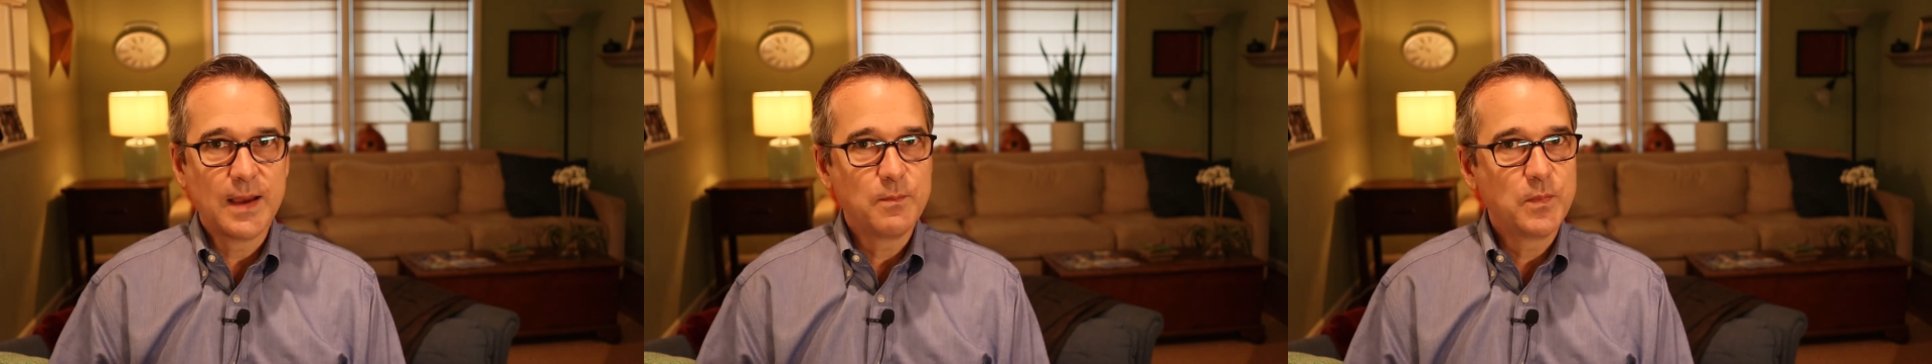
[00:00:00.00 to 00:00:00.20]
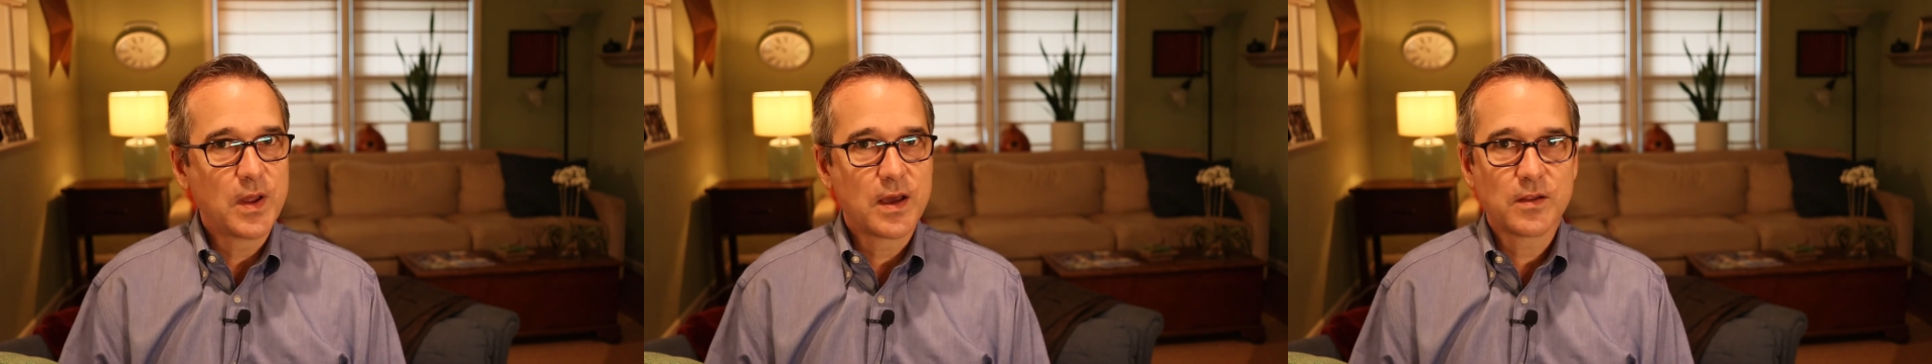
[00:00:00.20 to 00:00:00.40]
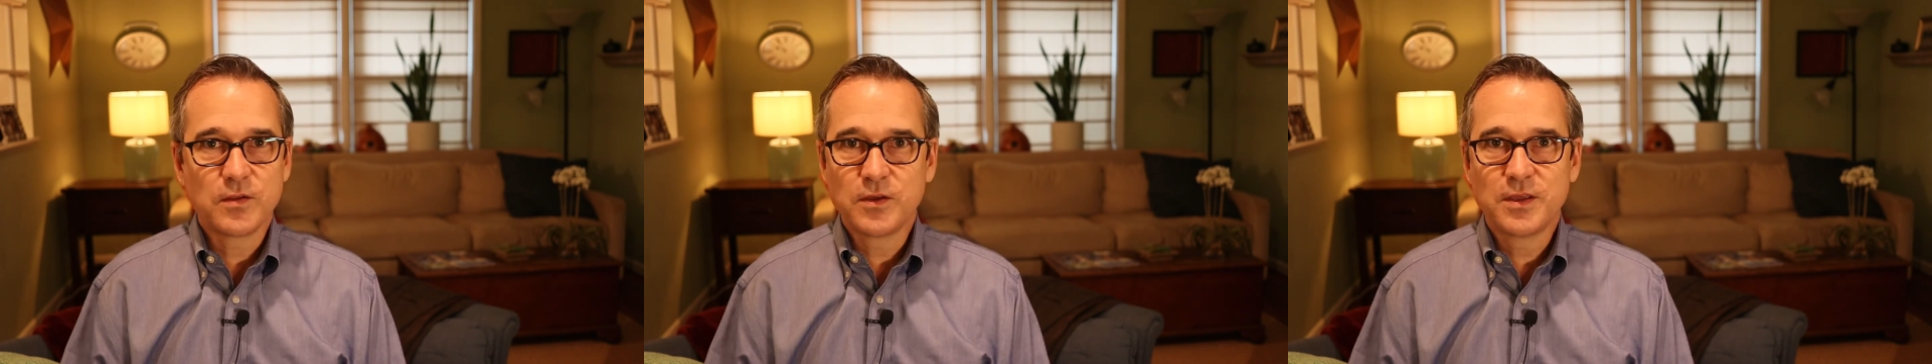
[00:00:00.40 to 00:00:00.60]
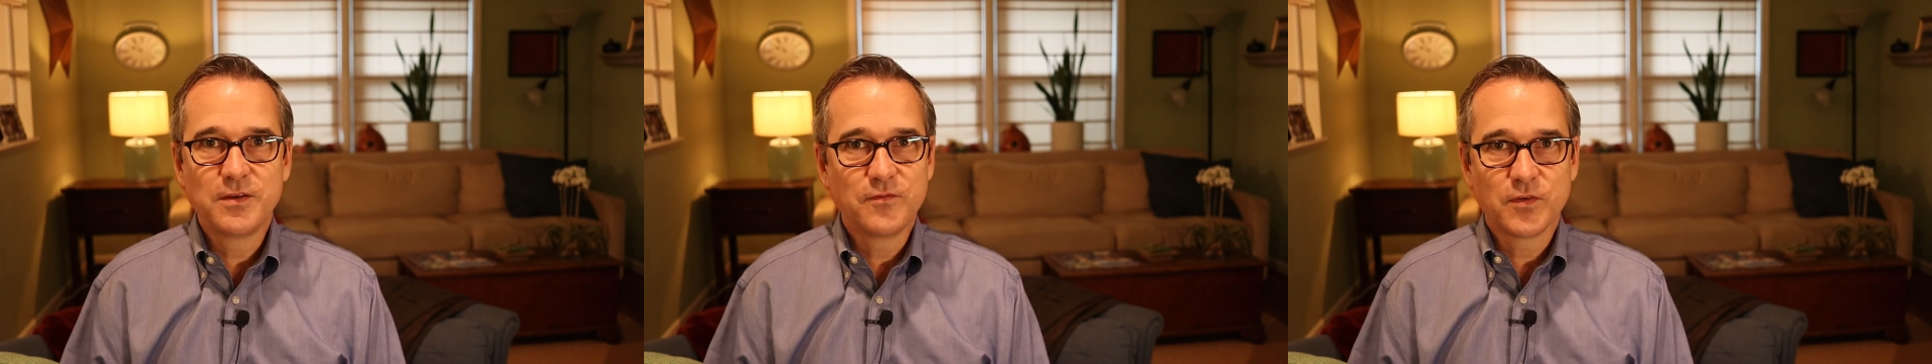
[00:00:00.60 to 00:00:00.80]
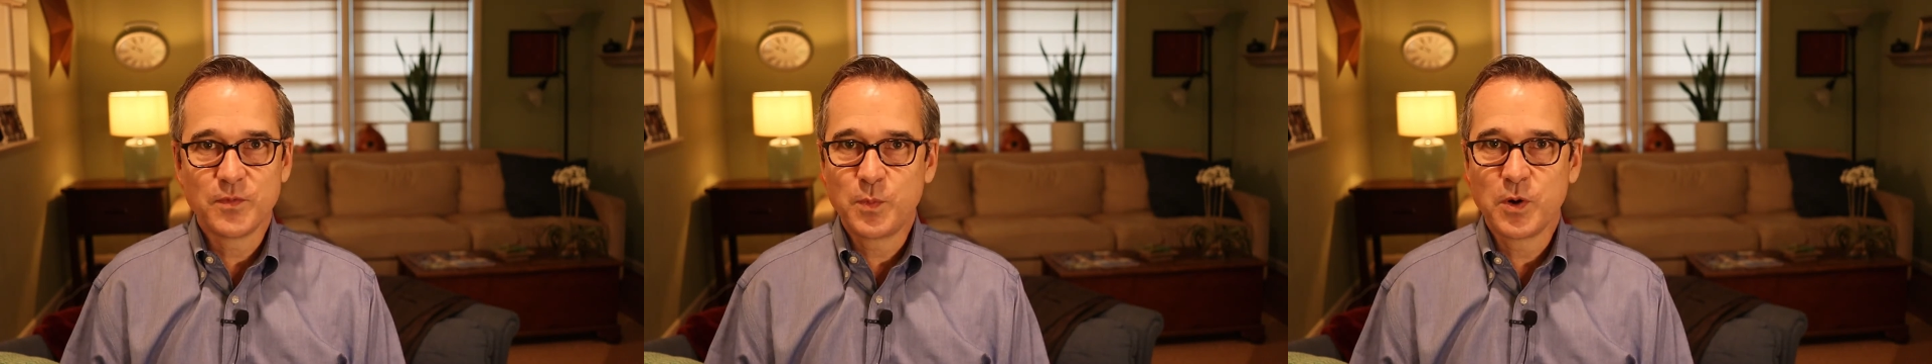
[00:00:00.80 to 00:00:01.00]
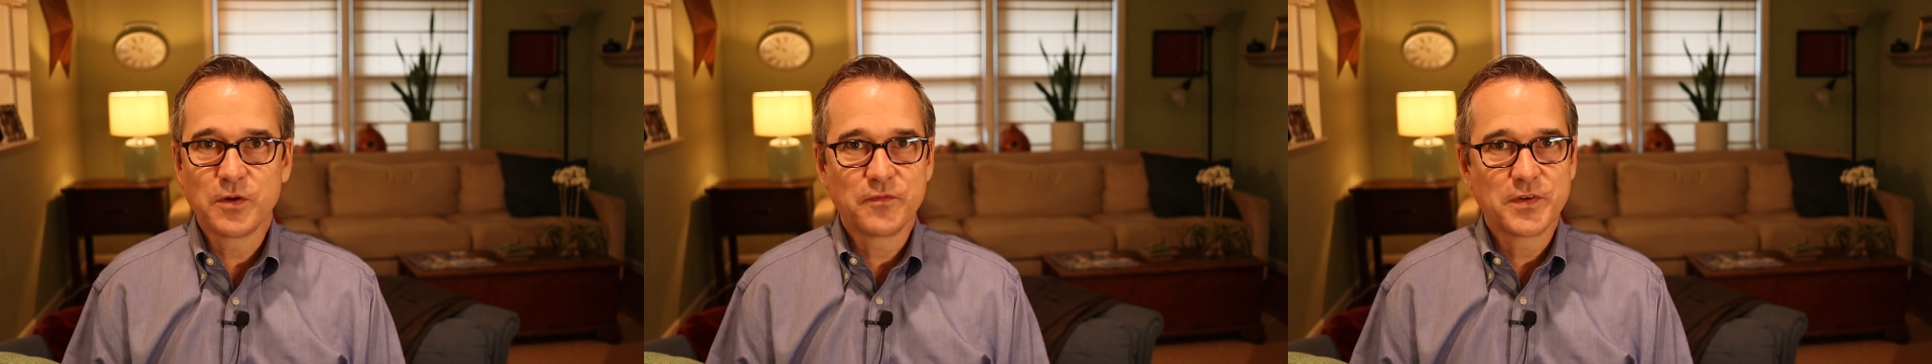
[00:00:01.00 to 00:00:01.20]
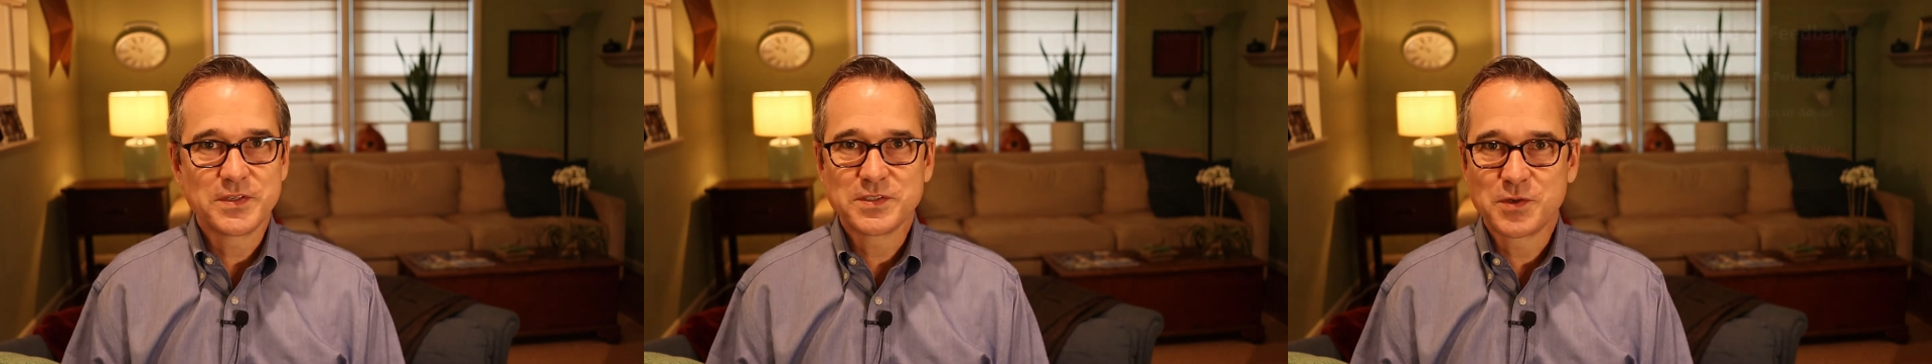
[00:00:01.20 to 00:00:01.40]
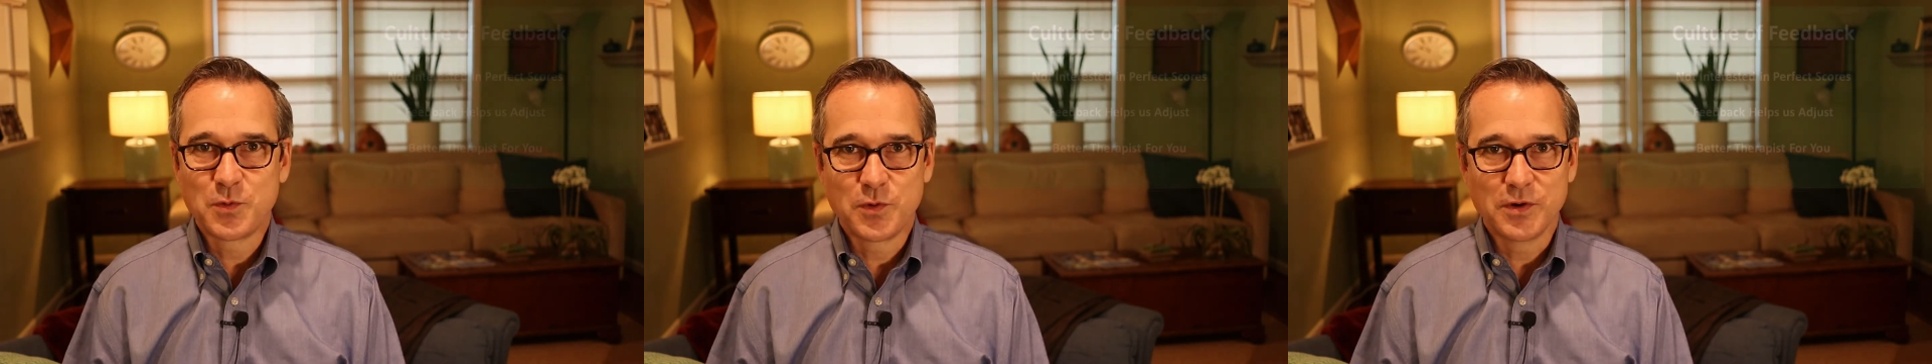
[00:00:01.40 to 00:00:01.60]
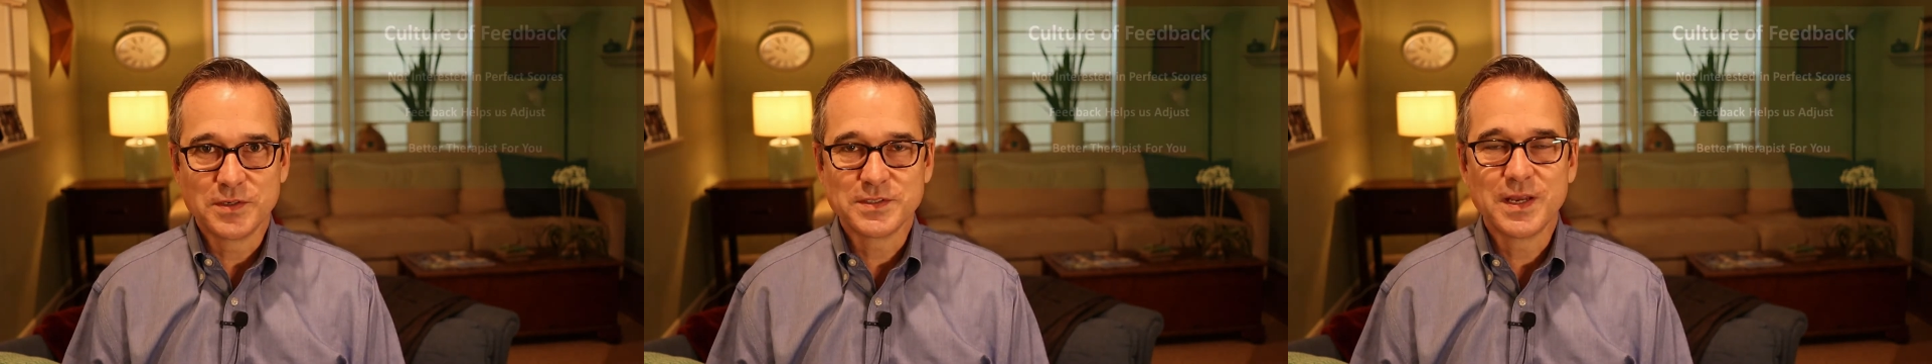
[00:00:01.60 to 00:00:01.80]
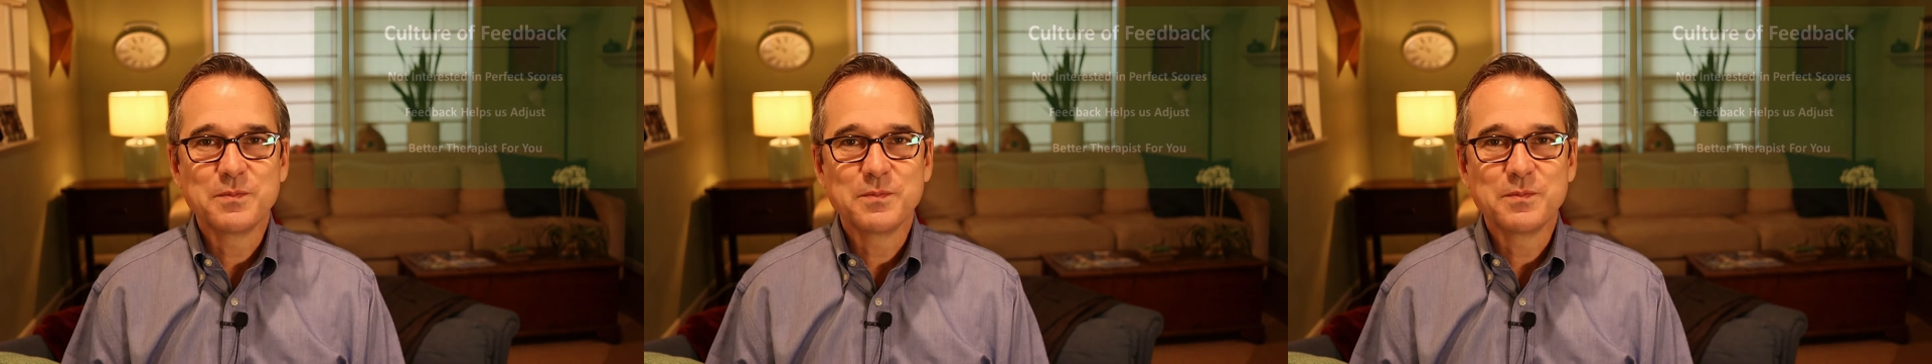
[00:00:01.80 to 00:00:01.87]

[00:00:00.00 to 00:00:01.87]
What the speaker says: I'm not looking for perfect scores.